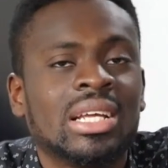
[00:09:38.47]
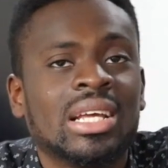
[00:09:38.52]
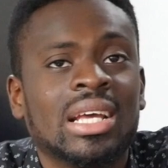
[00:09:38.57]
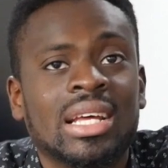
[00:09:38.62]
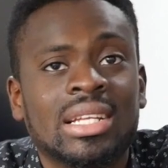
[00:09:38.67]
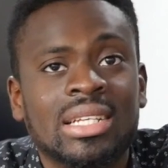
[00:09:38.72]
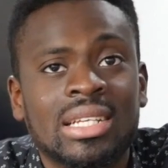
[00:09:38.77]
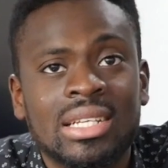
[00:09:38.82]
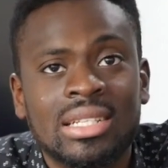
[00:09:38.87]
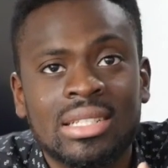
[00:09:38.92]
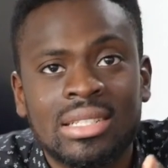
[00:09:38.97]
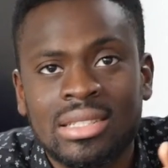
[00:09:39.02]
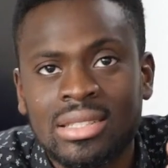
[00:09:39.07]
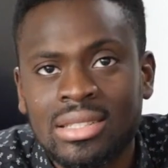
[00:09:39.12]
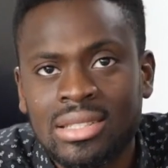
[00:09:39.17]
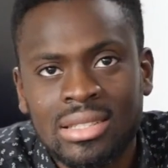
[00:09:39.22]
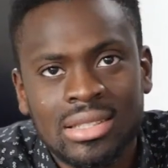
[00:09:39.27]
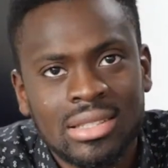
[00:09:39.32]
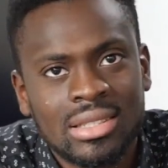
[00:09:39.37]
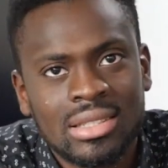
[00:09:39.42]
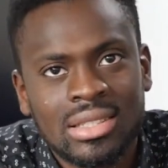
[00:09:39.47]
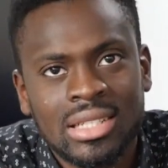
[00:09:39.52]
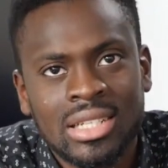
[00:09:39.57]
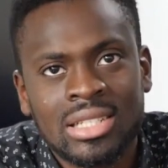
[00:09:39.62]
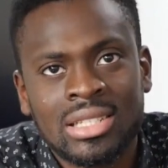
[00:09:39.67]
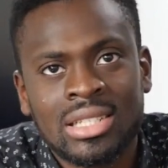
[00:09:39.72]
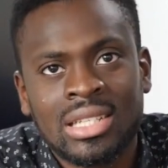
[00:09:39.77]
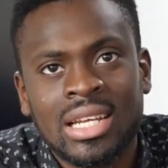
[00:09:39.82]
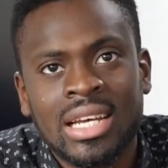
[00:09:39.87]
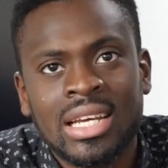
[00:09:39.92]
And then
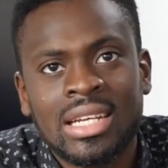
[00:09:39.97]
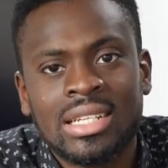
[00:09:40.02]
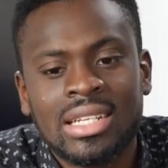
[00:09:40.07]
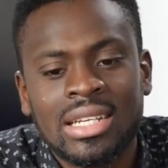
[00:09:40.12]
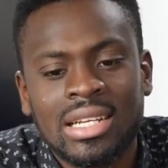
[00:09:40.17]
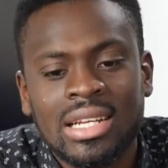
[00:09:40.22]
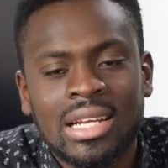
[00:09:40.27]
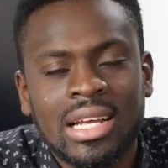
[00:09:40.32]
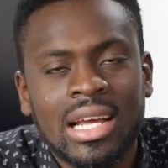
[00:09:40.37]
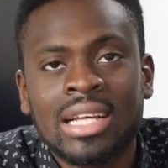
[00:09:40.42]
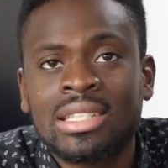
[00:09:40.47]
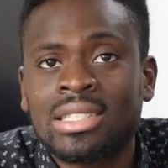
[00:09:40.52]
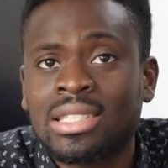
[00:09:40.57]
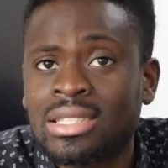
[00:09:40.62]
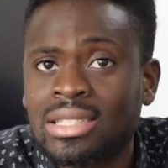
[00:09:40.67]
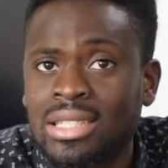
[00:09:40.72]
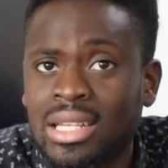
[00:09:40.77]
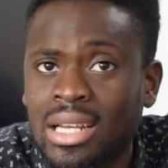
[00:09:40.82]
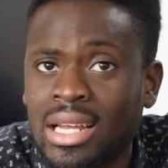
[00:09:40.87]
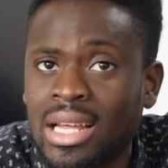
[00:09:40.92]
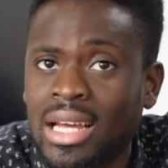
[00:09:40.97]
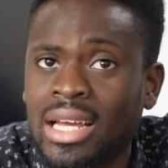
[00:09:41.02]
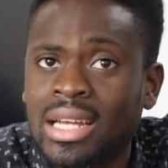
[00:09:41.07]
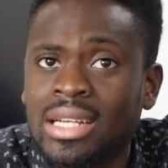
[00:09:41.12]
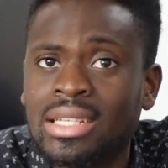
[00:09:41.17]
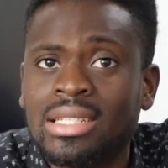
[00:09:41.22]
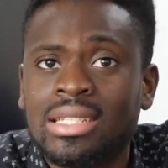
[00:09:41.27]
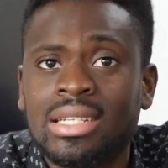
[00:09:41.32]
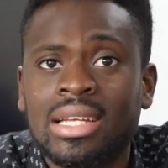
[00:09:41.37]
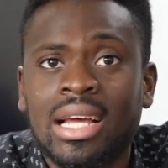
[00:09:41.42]
there's light, access
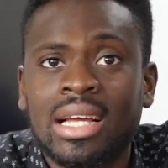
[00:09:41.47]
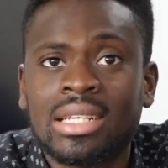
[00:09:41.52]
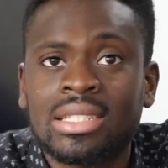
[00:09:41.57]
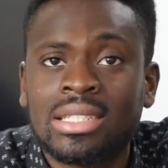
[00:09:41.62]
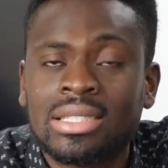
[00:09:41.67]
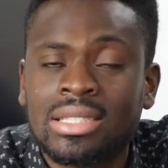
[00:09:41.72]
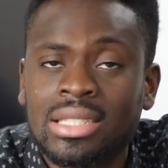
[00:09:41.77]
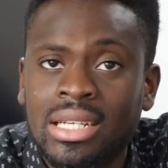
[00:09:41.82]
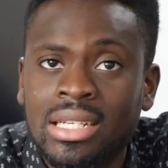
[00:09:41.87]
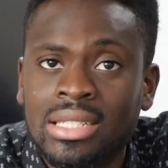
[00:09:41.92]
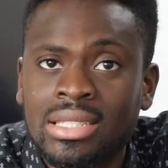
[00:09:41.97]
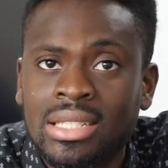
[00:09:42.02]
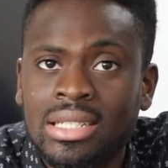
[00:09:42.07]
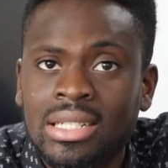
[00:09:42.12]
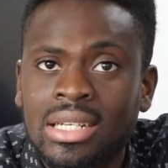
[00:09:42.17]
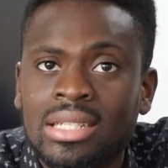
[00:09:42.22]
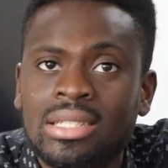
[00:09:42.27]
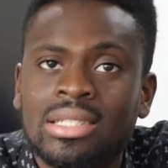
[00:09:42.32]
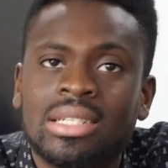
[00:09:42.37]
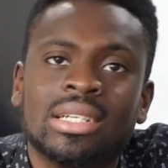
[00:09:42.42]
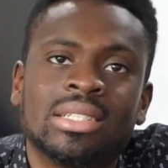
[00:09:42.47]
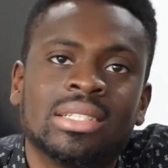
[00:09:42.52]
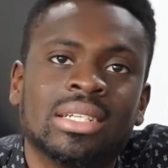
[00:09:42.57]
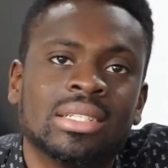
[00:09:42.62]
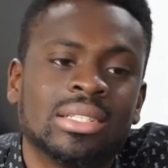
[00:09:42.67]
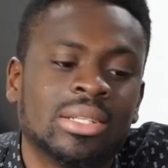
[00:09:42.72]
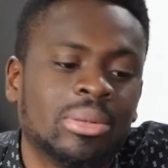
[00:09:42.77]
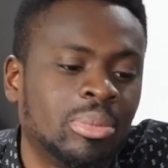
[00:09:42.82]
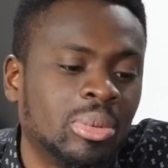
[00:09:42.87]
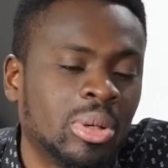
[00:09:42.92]
to internet, and
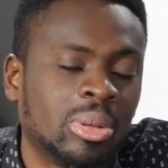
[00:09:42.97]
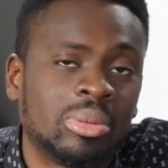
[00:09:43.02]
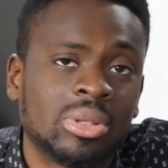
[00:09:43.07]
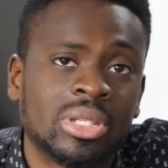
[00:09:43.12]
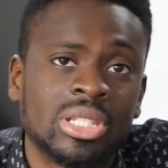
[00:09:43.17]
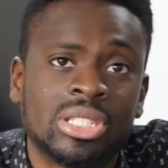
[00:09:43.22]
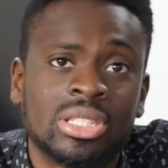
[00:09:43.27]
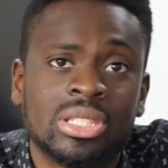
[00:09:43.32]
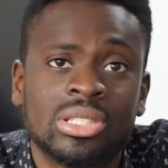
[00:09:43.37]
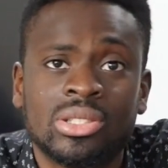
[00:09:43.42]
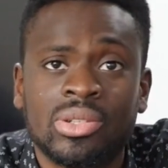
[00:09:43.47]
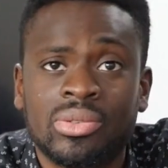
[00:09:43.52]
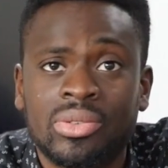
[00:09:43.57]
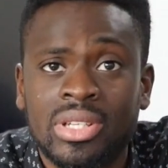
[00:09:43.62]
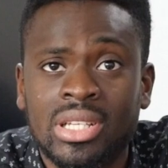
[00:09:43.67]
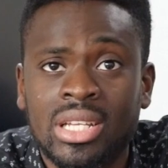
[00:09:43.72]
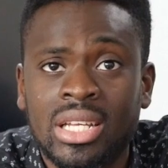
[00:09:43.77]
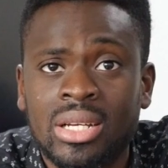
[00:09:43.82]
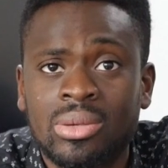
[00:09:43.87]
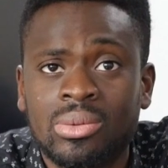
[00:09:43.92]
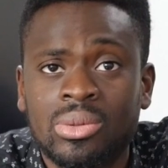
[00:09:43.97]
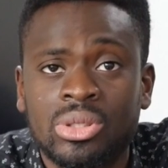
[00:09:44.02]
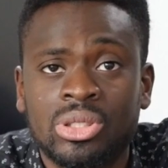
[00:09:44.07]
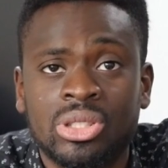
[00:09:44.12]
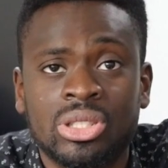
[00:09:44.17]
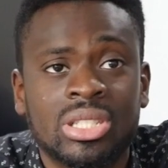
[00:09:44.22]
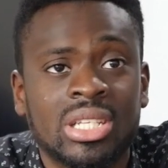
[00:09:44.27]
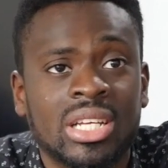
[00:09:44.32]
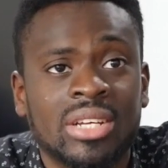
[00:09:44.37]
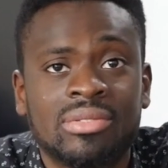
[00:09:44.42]
then the populations over there will
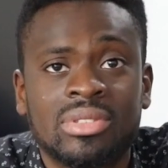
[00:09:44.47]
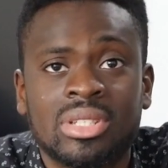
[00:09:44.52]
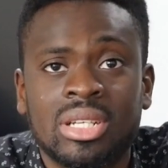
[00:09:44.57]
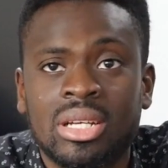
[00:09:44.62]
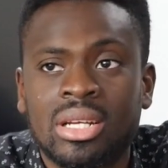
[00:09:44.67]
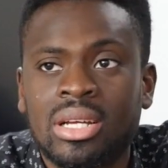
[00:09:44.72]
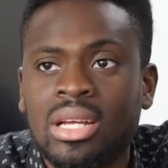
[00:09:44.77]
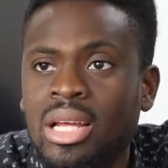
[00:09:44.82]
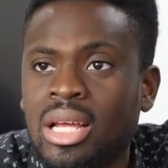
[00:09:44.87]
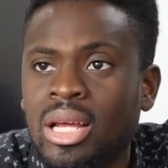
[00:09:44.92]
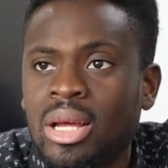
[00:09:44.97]
just have to